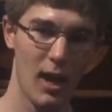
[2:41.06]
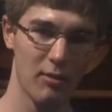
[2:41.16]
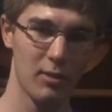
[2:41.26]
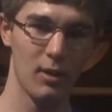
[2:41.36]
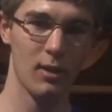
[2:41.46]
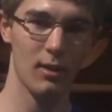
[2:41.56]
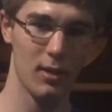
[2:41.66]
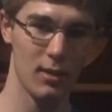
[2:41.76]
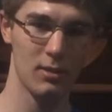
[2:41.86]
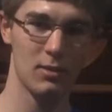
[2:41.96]
After
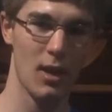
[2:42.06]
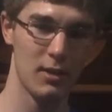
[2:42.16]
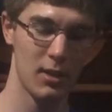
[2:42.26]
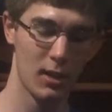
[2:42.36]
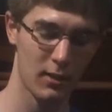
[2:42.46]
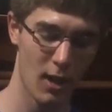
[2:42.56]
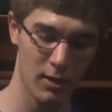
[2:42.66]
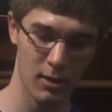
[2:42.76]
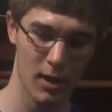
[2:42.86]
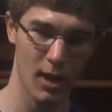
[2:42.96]
his idea on
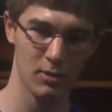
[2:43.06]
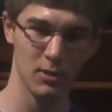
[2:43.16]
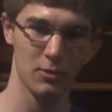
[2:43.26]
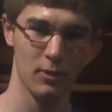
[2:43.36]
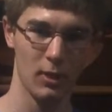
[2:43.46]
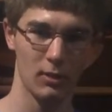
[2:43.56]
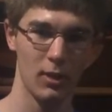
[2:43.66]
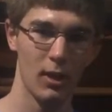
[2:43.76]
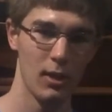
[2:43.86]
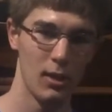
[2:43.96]
concrete houses
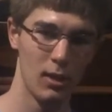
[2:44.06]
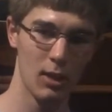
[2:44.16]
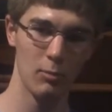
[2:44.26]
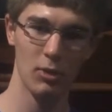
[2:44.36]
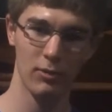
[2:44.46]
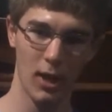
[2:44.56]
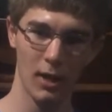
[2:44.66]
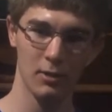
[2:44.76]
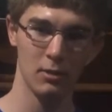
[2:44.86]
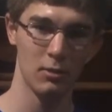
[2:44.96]
failed, he then moved
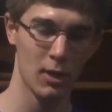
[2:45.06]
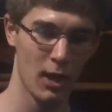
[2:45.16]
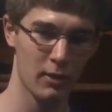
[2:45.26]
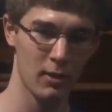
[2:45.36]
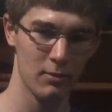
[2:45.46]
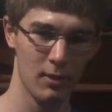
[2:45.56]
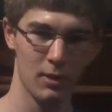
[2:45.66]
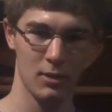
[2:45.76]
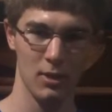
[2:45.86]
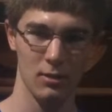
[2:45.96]
on to concrete
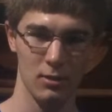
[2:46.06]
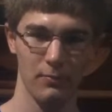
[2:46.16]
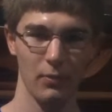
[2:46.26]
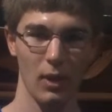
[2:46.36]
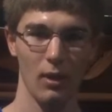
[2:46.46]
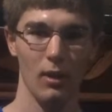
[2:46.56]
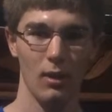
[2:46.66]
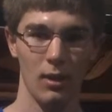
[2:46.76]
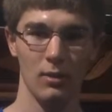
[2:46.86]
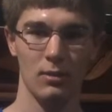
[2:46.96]
furnishings.
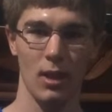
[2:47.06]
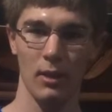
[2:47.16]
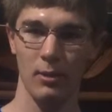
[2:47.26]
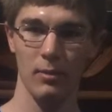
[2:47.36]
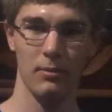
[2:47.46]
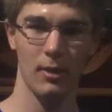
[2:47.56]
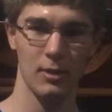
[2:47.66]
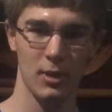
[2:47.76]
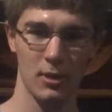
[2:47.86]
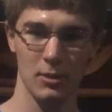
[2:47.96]
His concrete
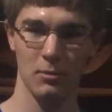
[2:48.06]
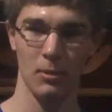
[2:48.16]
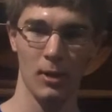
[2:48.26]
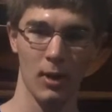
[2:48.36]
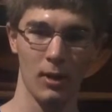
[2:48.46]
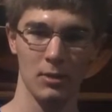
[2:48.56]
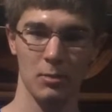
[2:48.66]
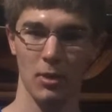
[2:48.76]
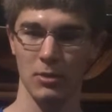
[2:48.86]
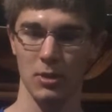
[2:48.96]
furnishings were
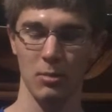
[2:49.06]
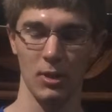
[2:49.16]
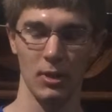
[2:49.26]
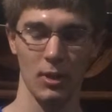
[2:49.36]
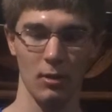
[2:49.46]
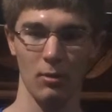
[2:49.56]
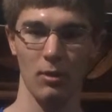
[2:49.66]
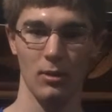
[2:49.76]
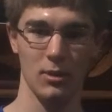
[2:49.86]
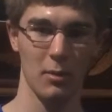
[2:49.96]
supposed to be
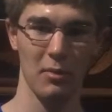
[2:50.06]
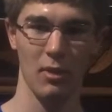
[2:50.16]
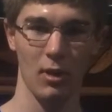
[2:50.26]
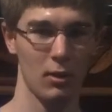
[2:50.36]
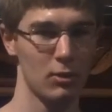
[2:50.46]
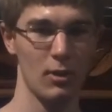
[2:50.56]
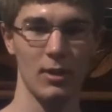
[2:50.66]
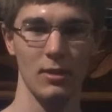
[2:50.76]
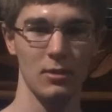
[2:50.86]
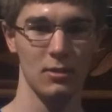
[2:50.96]
some of the
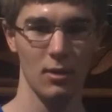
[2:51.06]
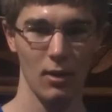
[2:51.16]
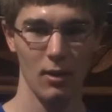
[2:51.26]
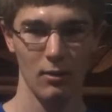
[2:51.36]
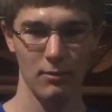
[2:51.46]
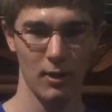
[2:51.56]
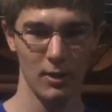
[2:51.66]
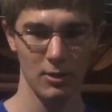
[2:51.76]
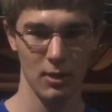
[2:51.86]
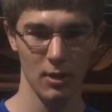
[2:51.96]
greatest
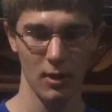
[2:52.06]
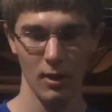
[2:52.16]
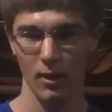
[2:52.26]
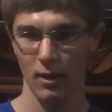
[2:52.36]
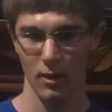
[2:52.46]
furniture